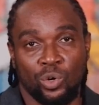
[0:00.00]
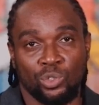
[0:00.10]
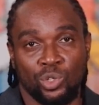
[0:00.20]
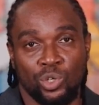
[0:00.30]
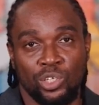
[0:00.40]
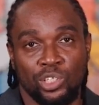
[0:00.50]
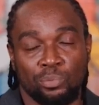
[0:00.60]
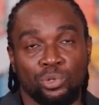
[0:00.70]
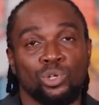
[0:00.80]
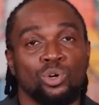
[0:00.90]
culture is
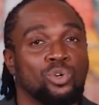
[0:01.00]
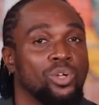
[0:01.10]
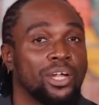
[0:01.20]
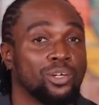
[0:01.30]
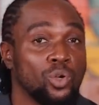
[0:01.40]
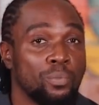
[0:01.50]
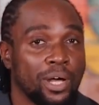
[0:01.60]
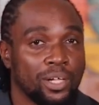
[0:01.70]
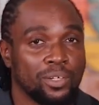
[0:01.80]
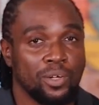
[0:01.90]
both local and global,